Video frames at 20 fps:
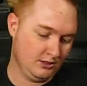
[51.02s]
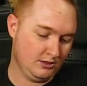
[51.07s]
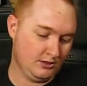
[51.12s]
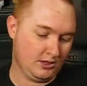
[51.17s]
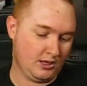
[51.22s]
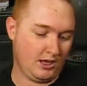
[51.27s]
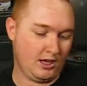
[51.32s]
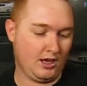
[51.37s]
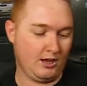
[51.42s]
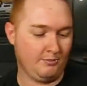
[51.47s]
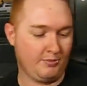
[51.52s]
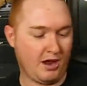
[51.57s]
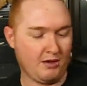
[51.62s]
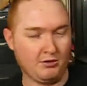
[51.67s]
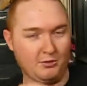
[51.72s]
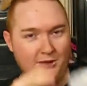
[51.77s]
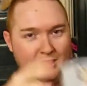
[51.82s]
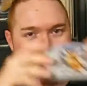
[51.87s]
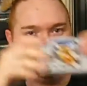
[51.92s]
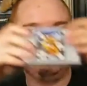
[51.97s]

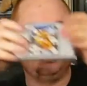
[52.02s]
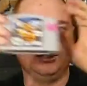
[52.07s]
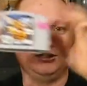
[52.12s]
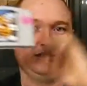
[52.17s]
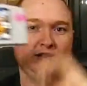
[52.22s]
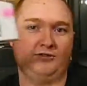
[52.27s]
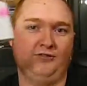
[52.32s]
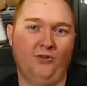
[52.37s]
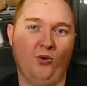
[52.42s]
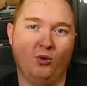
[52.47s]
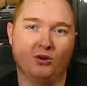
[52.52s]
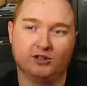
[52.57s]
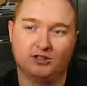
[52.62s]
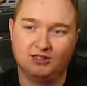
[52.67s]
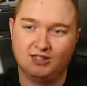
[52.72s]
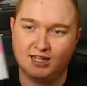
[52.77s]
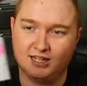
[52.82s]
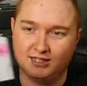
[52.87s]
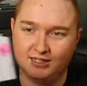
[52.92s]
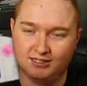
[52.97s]
Bomberman 64,
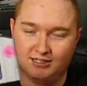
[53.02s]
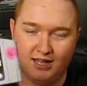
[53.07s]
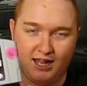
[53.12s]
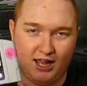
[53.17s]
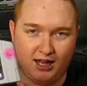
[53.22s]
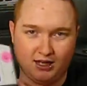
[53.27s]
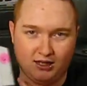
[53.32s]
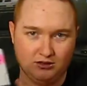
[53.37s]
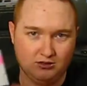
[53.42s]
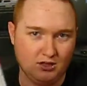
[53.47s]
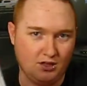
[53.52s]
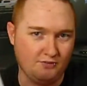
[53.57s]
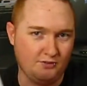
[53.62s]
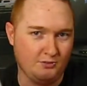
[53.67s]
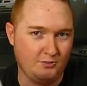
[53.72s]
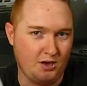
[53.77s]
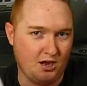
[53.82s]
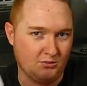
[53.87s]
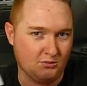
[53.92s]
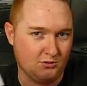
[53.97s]
Second Attack. I love the
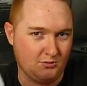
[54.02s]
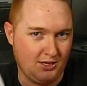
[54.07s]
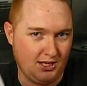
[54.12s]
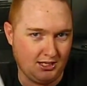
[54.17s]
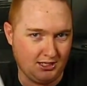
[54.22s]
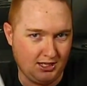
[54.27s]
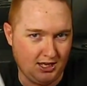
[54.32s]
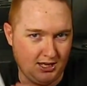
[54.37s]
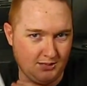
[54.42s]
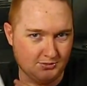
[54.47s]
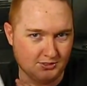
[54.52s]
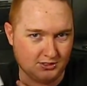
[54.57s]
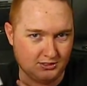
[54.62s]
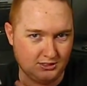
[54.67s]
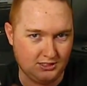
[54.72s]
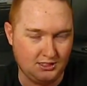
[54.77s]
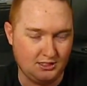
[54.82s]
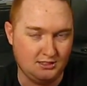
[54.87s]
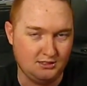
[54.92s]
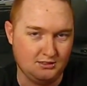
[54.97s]
Bomberman games on
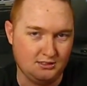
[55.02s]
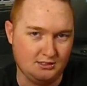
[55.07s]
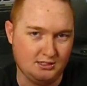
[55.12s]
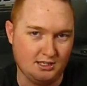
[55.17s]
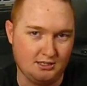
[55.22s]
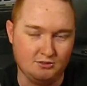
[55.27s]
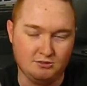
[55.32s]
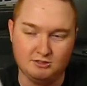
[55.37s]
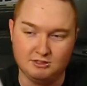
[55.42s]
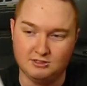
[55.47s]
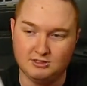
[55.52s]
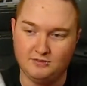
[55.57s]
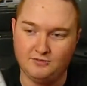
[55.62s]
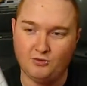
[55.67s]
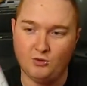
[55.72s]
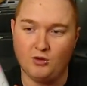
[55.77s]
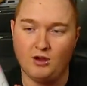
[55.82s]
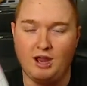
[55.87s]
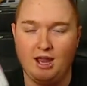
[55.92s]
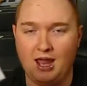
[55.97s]
the Nintendo
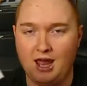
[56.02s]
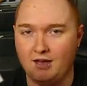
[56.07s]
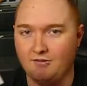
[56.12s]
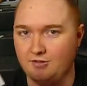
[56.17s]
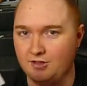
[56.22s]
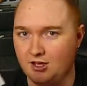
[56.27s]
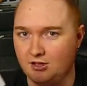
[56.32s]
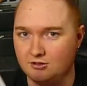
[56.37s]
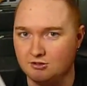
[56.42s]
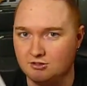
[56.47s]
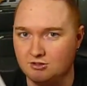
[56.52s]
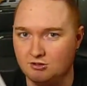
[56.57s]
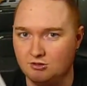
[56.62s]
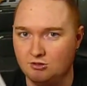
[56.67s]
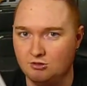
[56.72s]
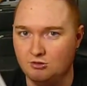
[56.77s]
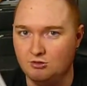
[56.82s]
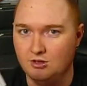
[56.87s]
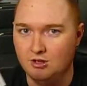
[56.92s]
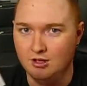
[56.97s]
64. I have the other
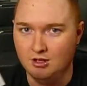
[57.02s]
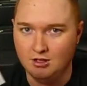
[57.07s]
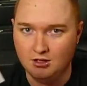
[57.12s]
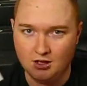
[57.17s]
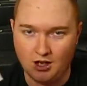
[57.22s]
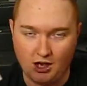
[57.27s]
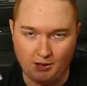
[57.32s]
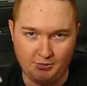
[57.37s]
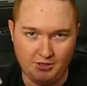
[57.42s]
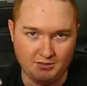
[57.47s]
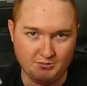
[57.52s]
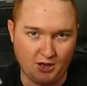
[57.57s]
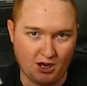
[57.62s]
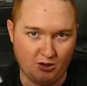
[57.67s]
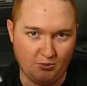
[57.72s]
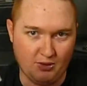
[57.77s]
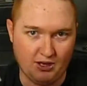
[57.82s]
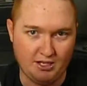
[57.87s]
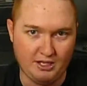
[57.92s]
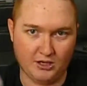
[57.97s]
two, being
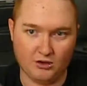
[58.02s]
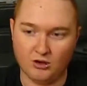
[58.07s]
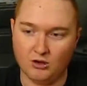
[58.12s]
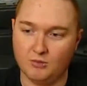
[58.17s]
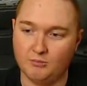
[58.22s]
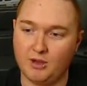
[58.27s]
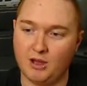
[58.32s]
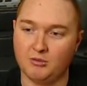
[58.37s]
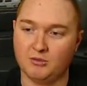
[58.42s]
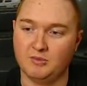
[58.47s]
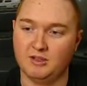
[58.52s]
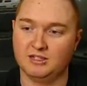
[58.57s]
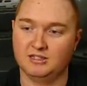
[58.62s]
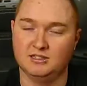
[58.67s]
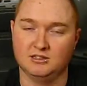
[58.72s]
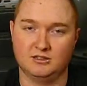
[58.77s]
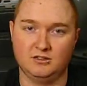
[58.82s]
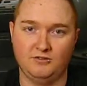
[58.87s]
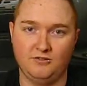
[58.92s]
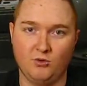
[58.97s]
Bomberman Hero and Bomberman
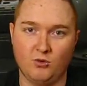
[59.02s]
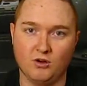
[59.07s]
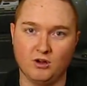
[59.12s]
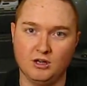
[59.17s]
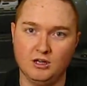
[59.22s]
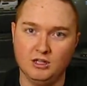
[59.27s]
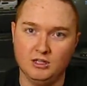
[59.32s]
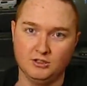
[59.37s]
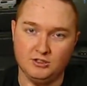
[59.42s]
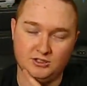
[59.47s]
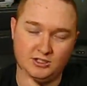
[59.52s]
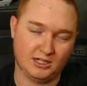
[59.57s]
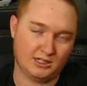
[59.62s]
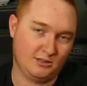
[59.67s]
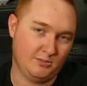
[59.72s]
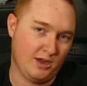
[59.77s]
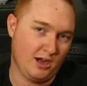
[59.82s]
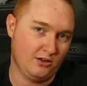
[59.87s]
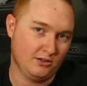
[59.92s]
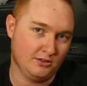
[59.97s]
64. You checked them
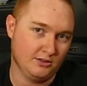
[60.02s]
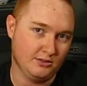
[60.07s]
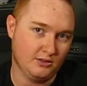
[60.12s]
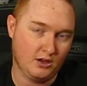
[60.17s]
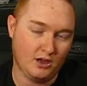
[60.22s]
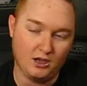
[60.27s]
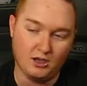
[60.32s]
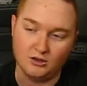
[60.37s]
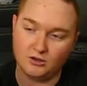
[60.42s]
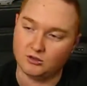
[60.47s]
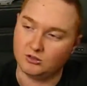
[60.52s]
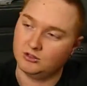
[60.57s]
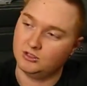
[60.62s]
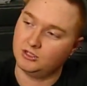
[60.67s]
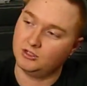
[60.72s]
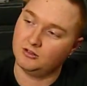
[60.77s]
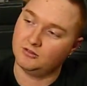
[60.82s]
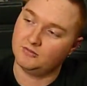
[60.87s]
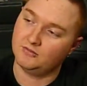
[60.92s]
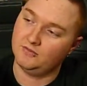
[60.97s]
out in
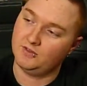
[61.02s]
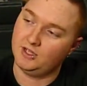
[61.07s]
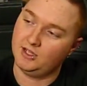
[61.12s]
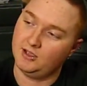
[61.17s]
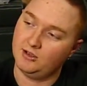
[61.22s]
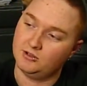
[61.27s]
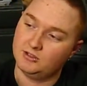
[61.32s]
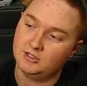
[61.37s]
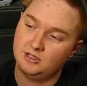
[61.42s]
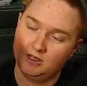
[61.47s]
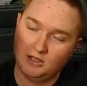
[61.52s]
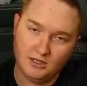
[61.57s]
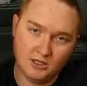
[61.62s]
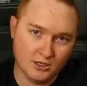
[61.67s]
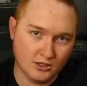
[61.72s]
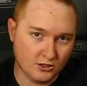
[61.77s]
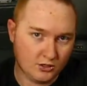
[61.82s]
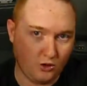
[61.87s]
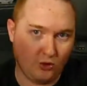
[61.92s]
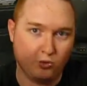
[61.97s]
earlier videos.
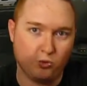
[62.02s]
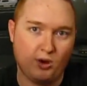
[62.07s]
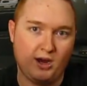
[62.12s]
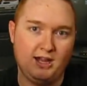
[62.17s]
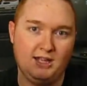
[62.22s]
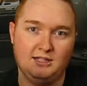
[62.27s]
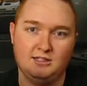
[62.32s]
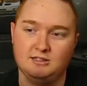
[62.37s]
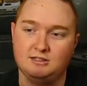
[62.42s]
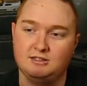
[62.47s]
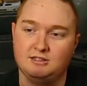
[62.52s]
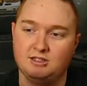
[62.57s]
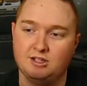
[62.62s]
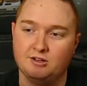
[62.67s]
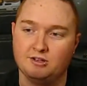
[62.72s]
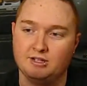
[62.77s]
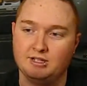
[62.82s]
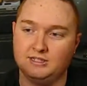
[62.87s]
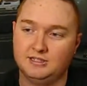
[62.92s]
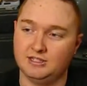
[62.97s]
Great
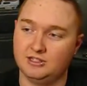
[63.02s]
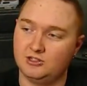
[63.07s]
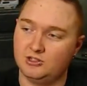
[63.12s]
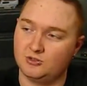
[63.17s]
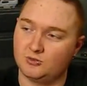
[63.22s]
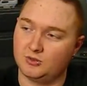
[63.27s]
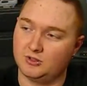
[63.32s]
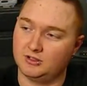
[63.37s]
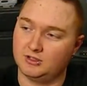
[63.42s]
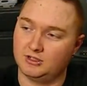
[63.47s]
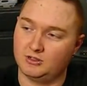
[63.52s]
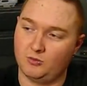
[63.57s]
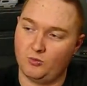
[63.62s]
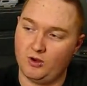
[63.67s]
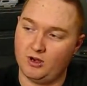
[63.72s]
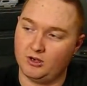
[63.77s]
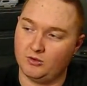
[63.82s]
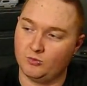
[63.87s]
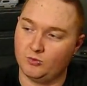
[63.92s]
series. This is where it